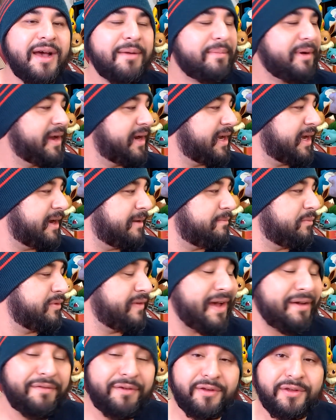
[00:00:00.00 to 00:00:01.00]
But
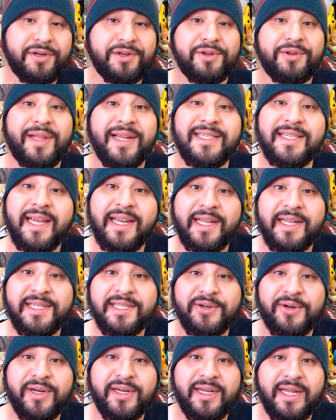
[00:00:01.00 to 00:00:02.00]
without further ado, let's get
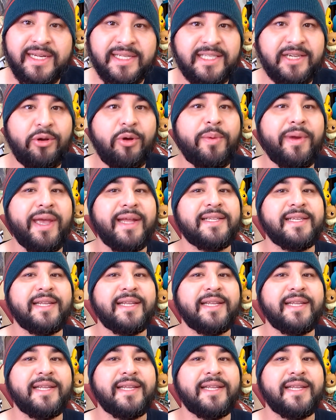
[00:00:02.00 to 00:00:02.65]
into it and see what we get